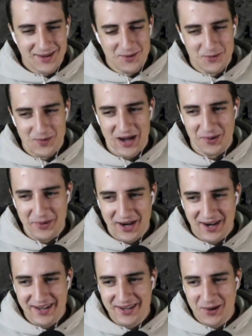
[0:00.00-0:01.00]
Well, we
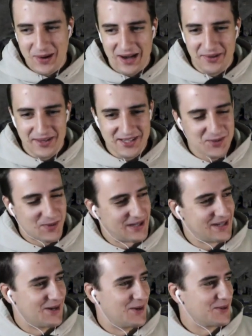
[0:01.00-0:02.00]
already know how this one
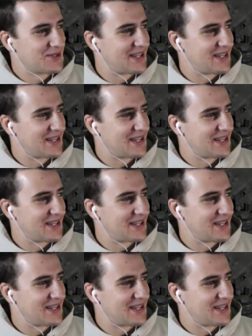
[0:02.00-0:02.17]
goes.